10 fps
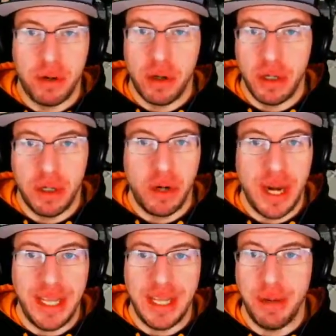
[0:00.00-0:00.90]
or
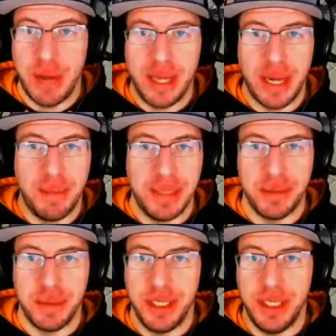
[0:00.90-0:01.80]
anything I missed
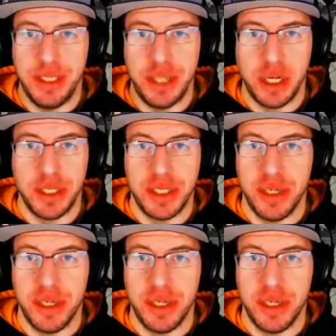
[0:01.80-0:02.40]
with the shards,